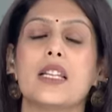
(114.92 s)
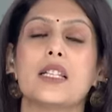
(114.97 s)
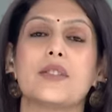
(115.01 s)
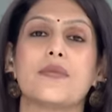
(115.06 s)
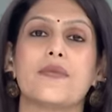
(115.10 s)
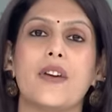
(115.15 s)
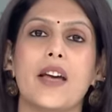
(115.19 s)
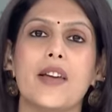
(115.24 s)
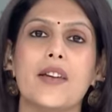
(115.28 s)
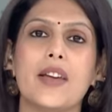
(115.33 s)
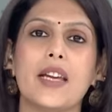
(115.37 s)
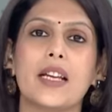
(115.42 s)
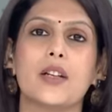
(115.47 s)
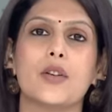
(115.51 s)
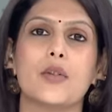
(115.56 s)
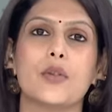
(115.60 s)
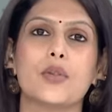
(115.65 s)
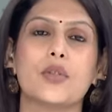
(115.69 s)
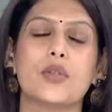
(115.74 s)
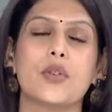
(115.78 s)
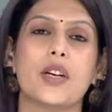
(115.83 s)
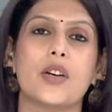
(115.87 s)
is very
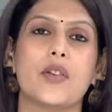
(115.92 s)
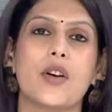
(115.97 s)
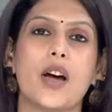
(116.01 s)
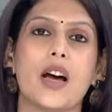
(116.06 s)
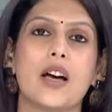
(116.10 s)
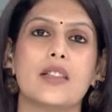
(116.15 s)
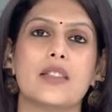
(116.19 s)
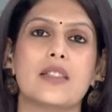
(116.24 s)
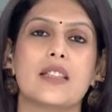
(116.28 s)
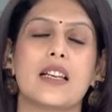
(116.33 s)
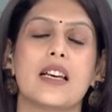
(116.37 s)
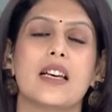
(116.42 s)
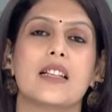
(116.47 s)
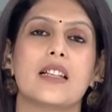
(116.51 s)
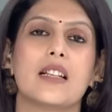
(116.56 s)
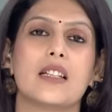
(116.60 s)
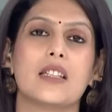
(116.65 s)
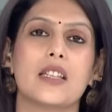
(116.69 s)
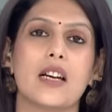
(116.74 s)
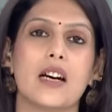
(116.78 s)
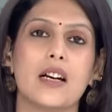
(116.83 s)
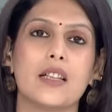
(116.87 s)
close to Iran's
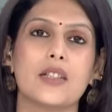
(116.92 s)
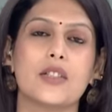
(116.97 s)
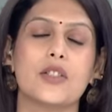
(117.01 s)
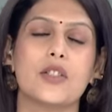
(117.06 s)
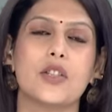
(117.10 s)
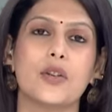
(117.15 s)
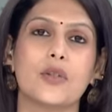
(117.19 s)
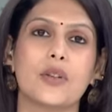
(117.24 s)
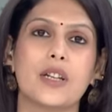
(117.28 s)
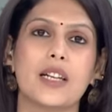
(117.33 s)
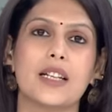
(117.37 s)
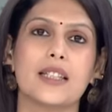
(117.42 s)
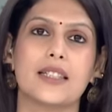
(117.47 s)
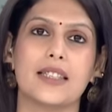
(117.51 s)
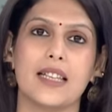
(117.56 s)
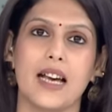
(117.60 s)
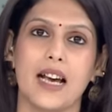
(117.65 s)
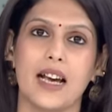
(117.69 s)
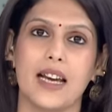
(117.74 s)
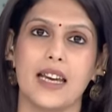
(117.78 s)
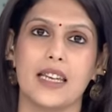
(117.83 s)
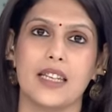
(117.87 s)
Natanz nuclear
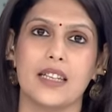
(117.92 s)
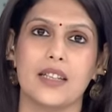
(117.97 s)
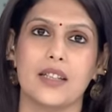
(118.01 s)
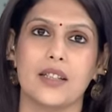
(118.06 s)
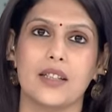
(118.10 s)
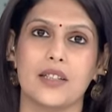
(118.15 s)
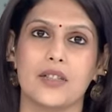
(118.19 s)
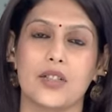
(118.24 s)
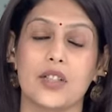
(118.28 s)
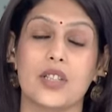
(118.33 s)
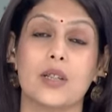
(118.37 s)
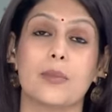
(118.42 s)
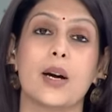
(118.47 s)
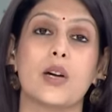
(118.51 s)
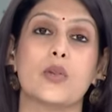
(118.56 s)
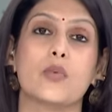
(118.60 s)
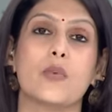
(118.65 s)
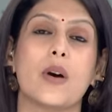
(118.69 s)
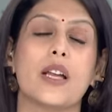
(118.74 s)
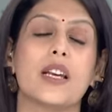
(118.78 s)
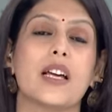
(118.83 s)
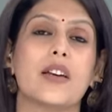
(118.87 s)
site, just
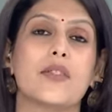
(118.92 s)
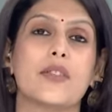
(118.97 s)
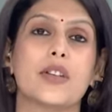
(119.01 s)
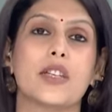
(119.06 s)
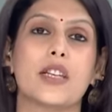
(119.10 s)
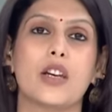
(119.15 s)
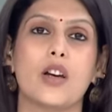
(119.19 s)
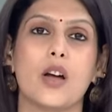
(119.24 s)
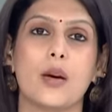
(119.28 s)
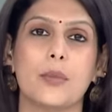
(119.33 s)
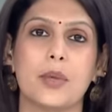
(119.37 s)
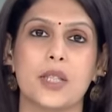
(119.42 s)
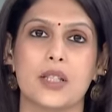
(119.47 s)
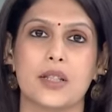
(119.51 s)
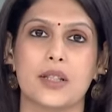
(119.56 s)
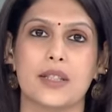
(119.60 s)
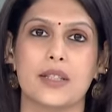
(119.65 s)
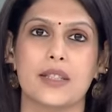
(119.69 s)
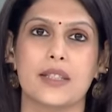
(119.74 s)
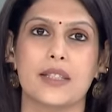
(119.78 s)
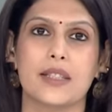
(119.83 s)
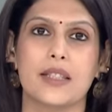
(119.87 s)
about 100
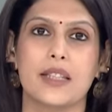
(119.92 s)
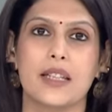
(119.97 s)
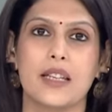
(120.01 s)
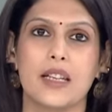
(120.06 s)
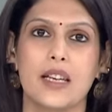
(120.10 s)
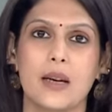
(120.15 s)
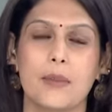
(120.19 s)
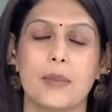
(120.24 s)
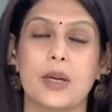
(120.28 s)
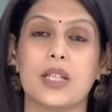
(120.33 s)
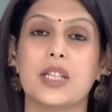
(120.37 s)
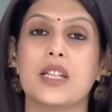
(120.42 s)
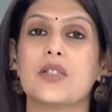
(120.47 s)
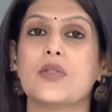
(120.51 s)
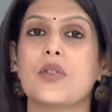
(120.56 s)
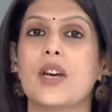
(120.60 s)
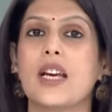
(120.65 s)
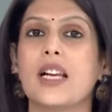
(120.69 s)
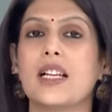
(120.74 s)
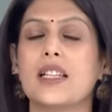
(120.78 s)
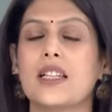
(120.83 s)
kilometers. But Israel